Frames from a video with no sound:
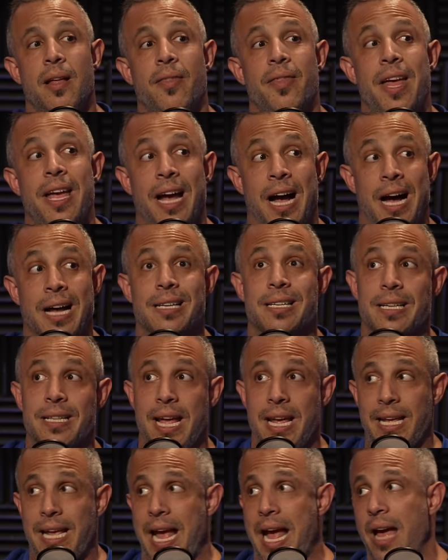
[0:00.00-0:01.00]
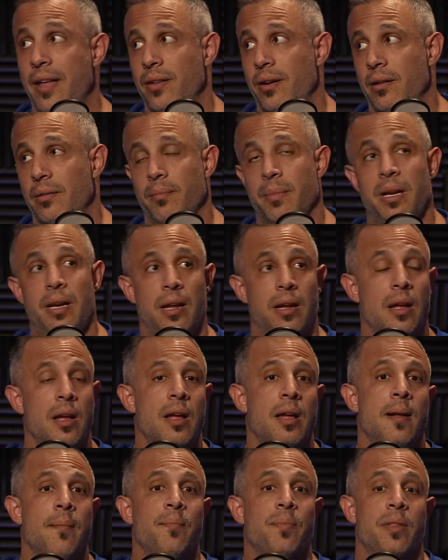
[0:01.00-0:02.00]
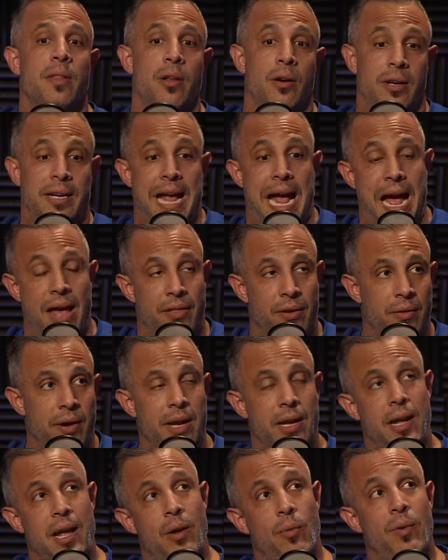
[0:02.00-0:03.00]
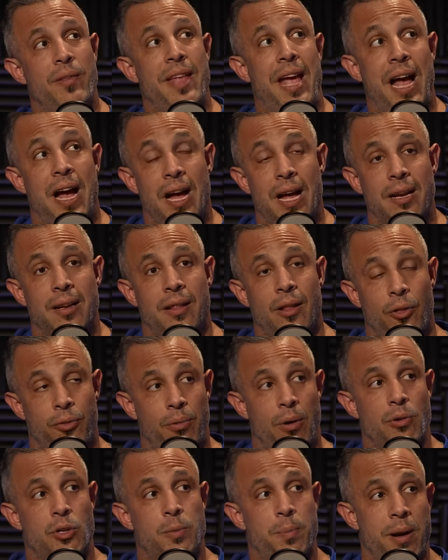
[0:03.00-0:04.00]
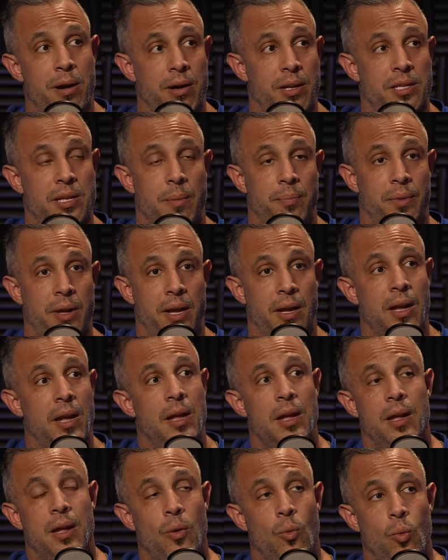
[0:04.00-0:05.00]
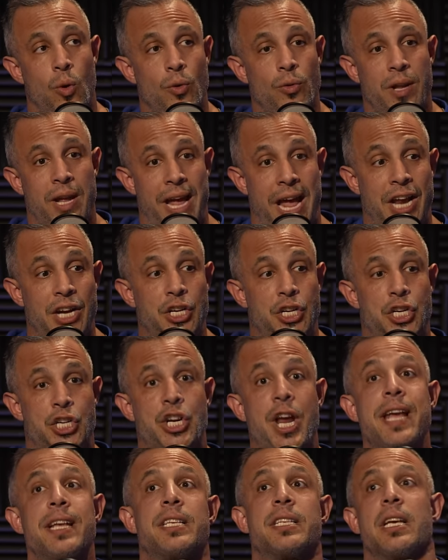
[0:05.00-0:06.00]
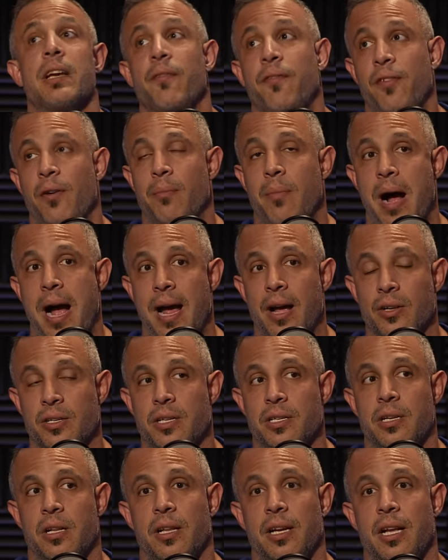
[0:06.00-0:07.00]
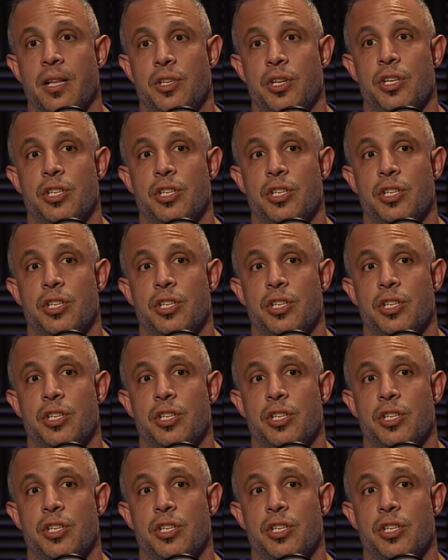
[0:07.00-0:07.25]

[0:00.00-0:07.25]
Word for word: They hunt and they gather, meaning they're gathering. And when they hunt, they'll throw a spear at something, wound it, and chase it for miles until it gets